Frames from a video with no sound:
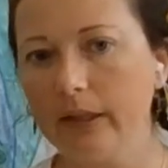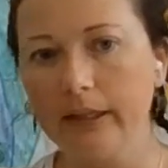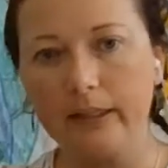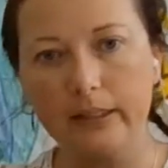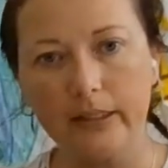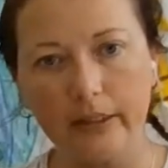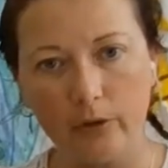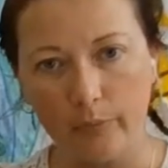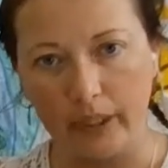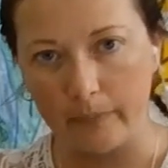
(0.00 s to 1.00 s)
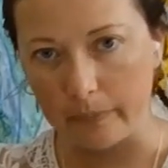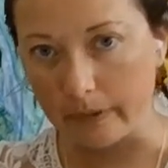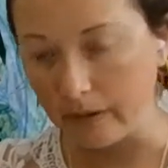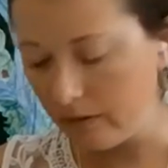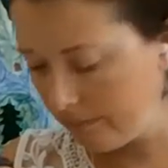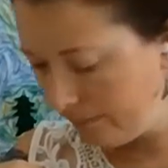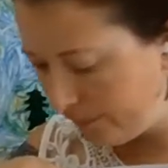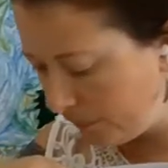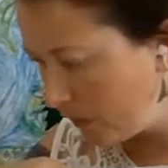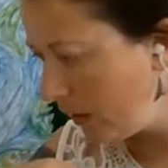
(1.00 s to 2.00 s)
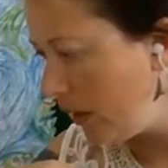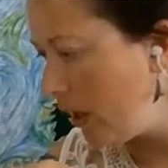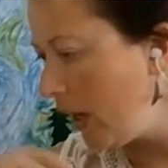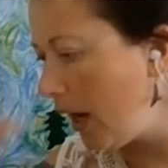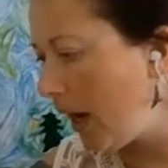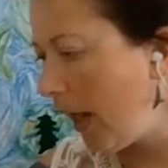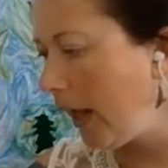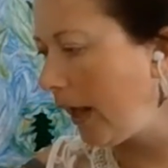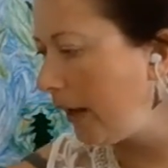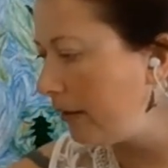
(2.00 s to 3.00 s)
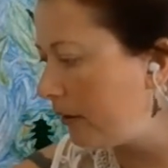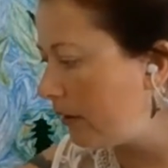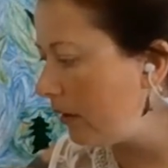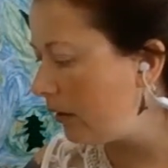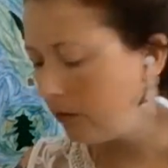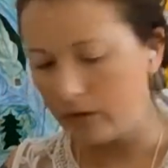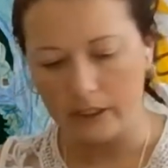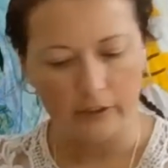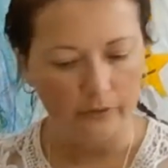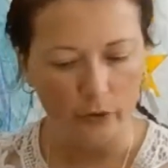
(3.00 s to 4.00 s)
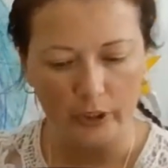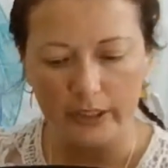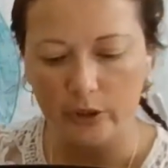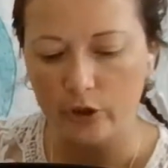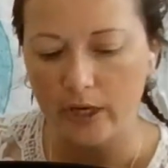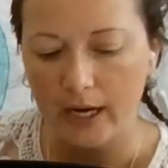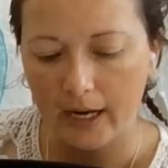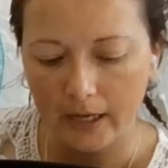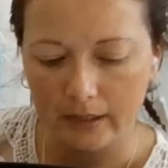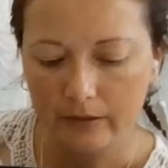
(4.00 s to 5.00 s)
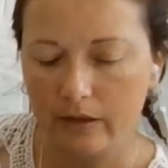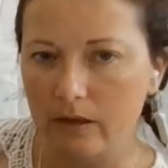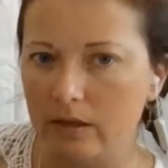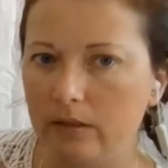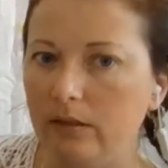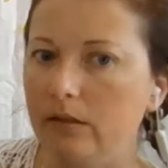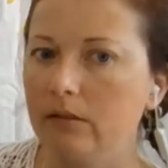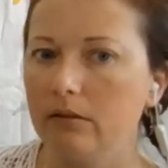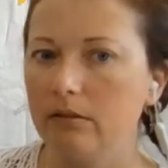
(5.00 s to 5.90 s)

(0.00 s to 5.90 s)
is take your paper and that you traced your hand on, you